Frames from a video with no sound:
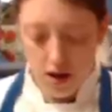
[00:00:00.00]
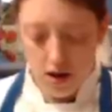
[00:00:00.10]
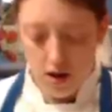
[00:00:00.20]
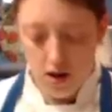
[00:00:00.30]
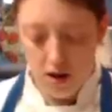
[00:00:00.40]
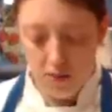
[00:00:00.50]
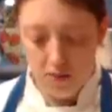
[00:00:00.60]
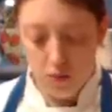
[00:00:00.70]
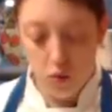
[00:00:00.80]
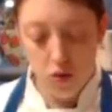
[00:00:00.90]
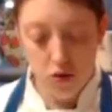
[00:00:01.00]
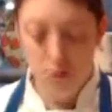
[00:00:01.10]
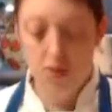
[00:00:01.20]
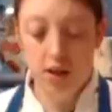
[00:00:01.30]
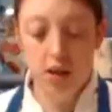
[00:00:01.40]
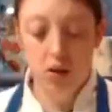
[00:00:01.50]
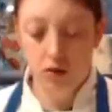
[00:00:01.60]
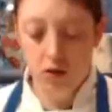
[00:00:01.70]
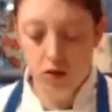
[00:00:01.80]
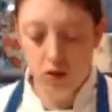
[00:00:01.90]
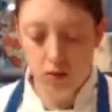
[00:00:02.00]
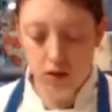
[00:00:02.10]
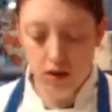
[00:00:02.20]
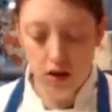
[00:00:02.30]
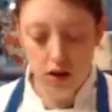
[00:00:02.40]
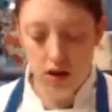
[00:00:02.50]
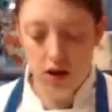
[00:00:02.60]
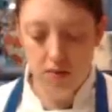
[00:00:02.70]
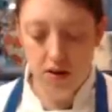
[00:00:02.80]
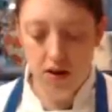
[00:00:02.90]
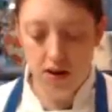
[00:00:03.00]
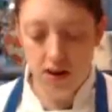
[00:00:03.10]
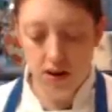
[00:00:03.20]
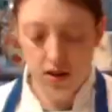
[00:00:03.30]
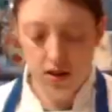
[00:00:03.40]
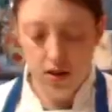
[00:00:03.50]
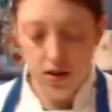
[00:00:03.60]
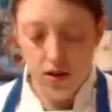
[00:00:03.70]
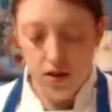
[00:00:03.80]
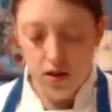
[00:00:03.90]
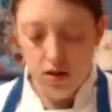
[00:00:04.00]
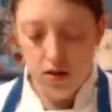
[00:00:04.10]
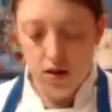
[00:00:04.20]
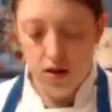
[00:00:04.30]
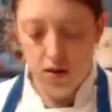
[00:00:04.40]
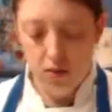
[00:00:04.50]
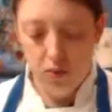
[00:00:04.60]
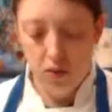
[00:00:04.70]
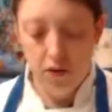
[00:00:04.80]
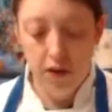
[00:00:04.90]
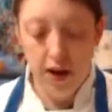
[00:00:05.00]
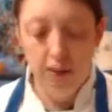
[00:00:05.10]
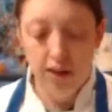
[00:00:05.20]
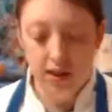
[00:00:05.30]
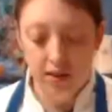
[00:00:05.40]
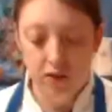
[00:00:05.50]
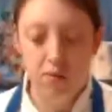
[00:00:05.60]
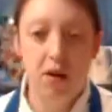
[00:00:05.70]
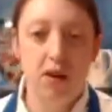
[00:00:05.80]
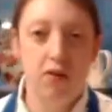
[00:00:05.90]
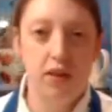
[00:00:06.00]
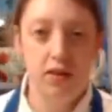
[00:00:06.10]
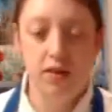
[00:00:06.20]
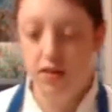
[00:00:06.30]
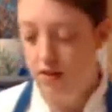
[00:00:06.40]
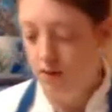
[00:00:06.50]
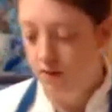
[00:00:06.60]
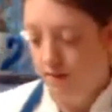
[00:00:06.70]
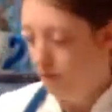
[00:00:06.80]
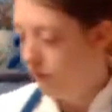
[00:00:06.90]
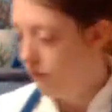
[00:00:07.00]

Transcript: um, or to bring over to a holiday party uh, with for family breakfast. for breakfast. Yeah.